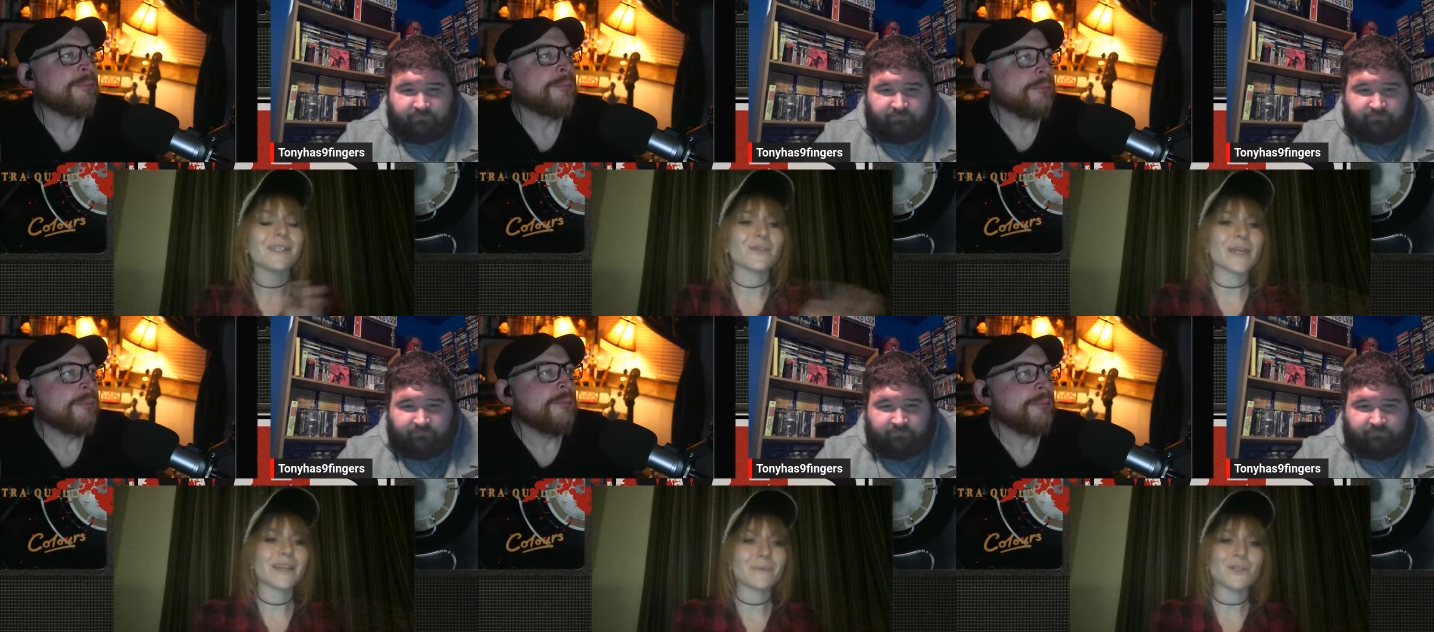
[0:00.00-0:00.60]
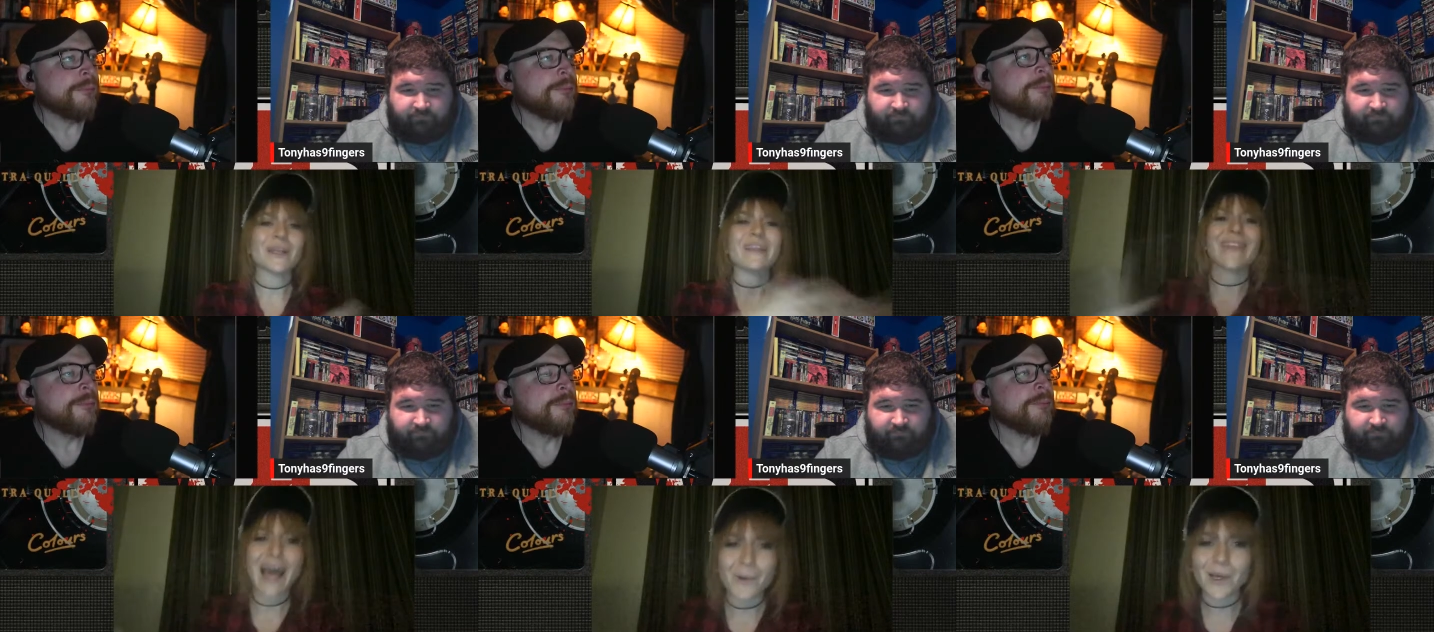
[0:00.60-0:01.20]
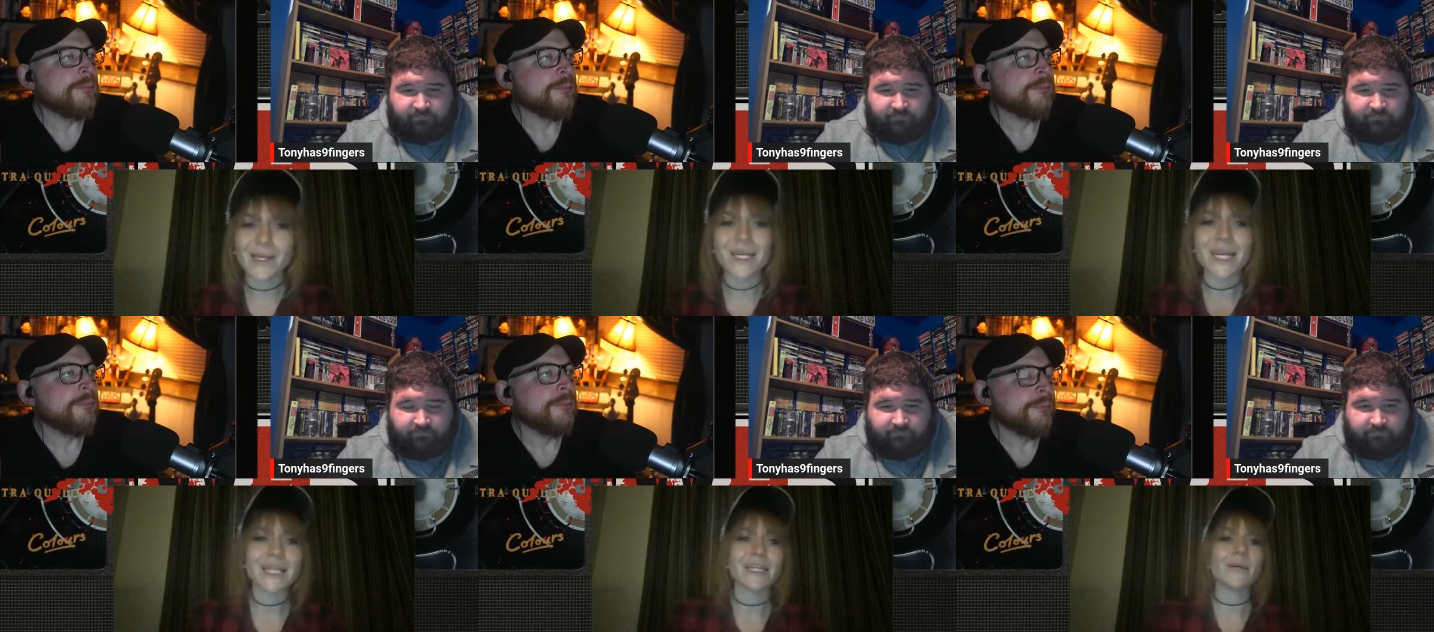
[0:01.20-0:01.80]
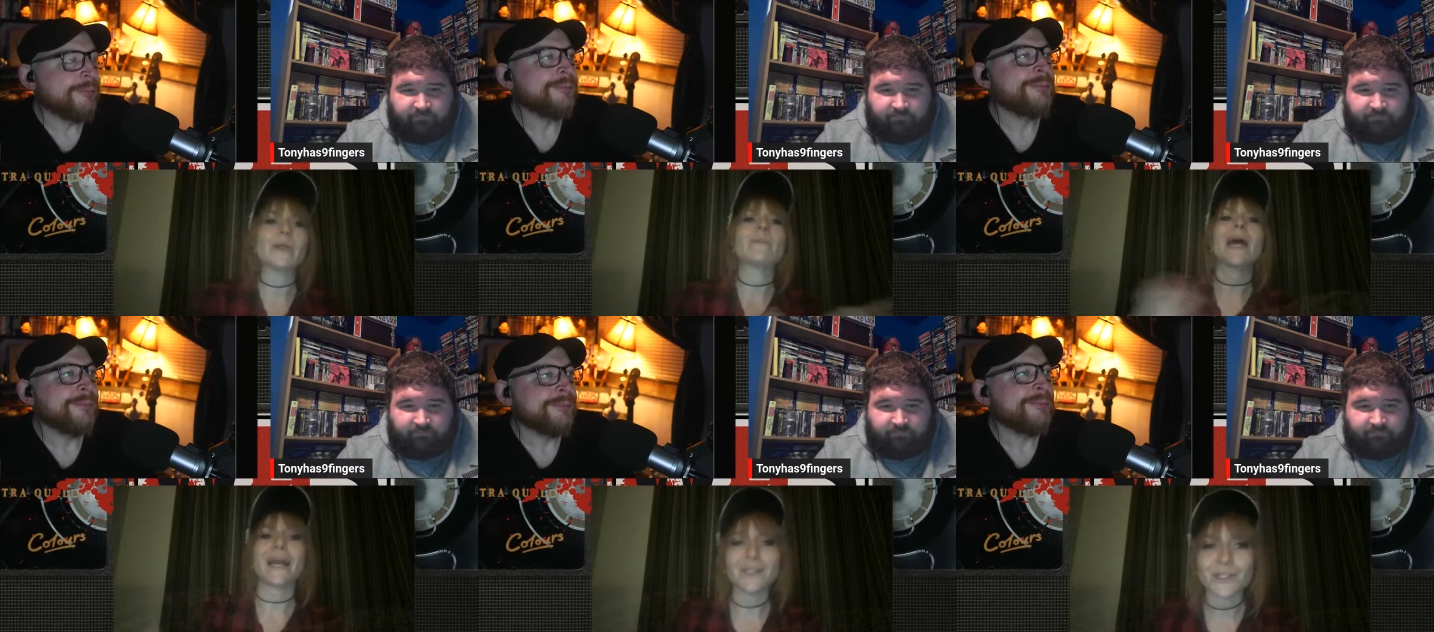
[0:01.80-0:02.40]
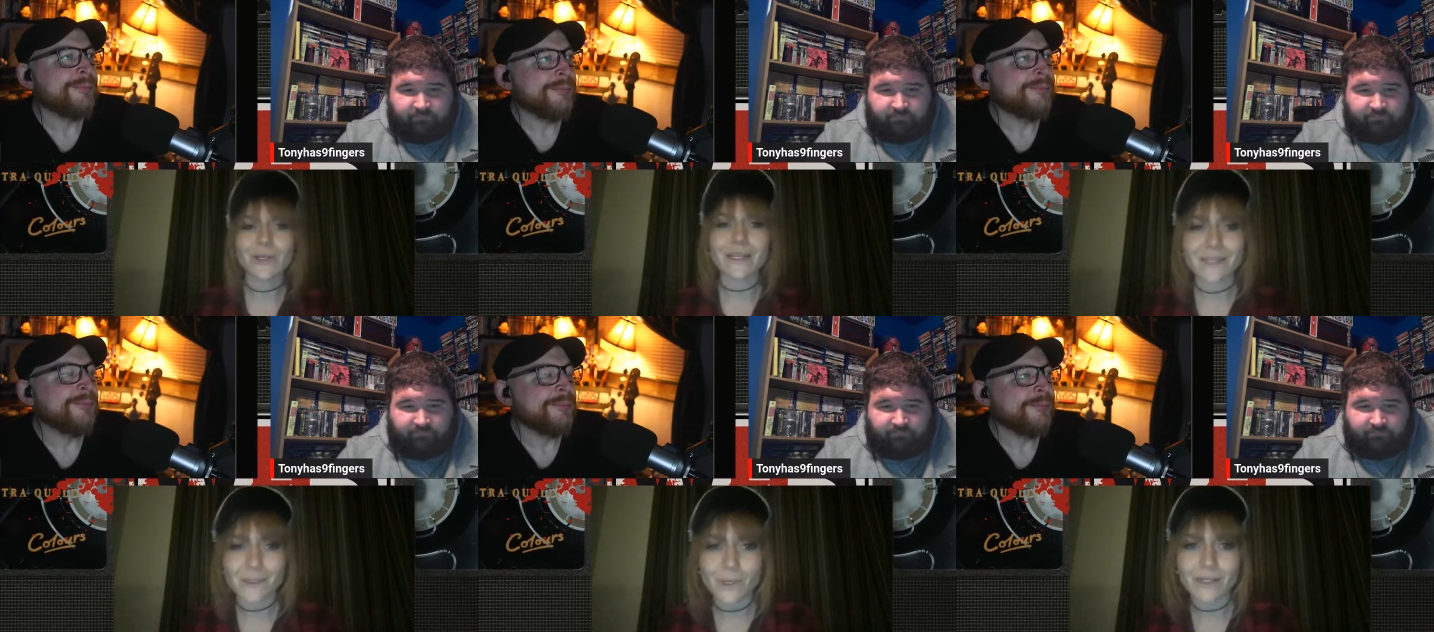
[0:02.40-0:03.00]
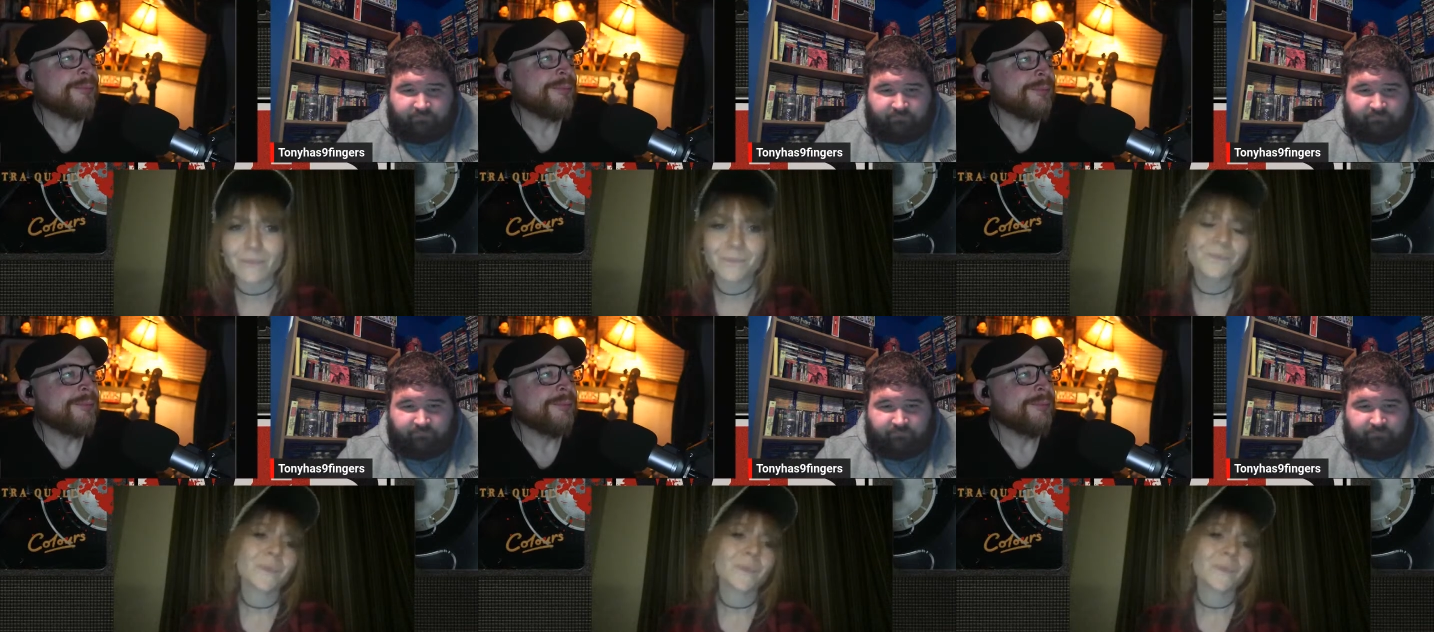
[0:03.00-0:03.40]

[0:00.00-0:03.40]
Speaker 1: and so we ended up shooting that one and then coming back and shooting this one.